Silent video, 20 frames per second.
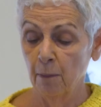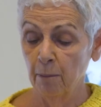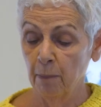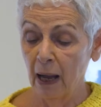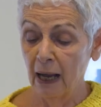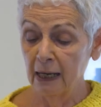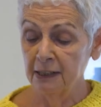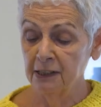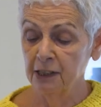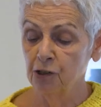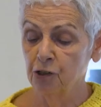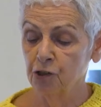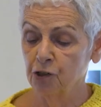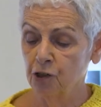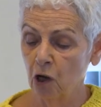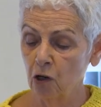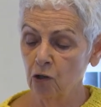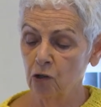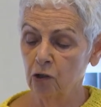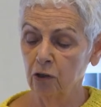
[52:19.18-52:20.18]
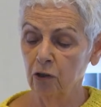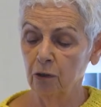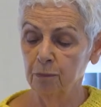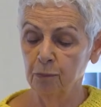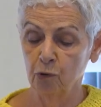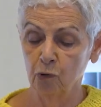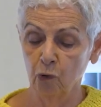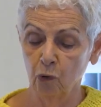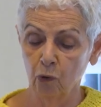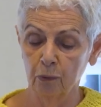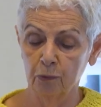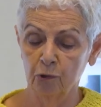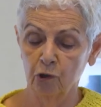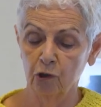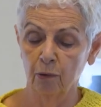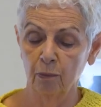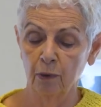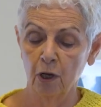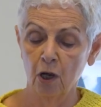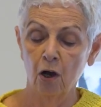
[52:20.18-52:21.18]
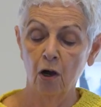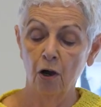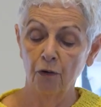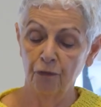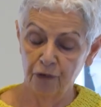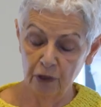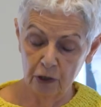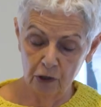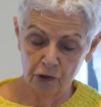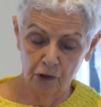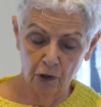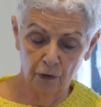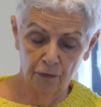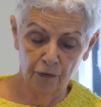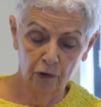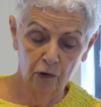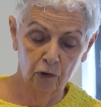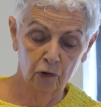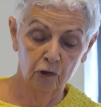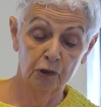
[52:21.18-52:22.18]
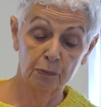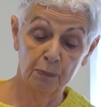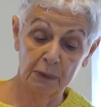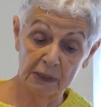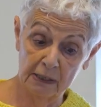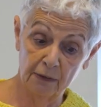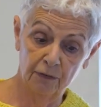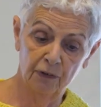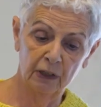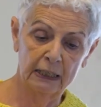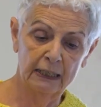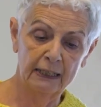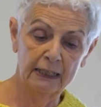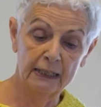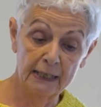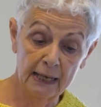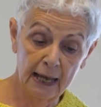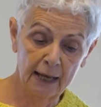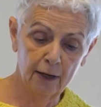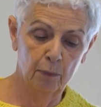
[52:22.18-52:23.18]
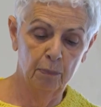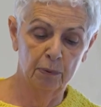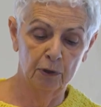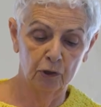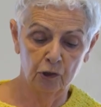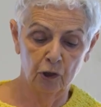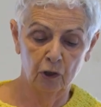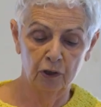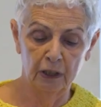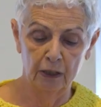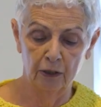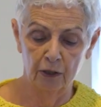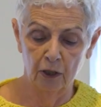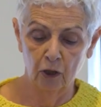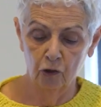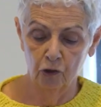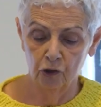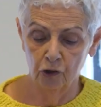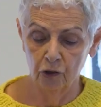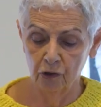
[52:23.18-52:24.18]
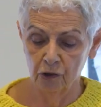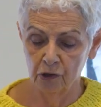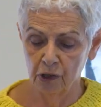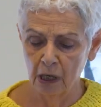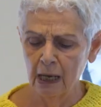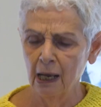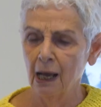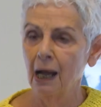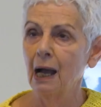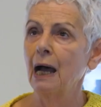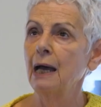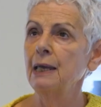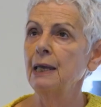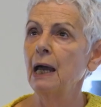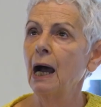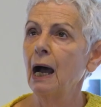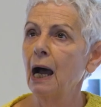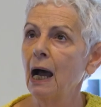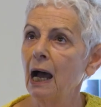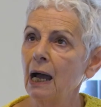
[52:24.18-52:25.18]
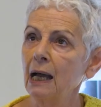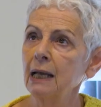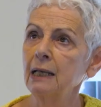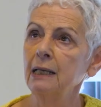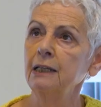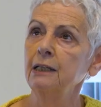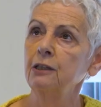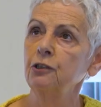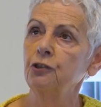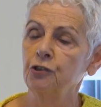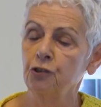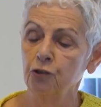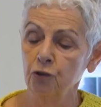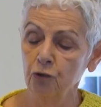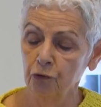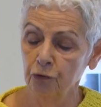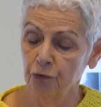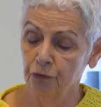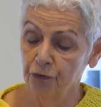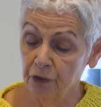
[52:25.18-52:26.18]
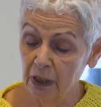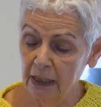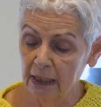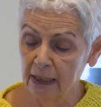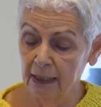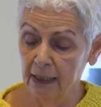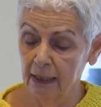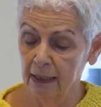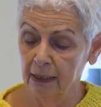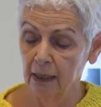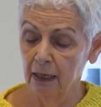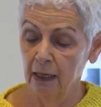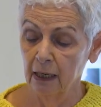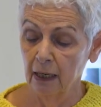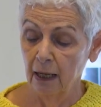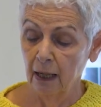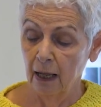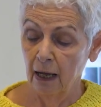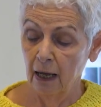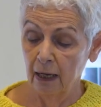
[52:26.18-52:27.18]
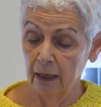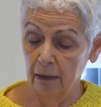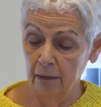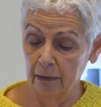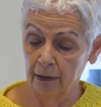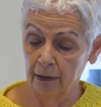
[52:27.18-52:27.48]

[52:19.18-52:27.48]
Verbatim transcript: combined his total absorption of philosophical, specifically Neoplatonic notions, and a highly attuned feeling uh,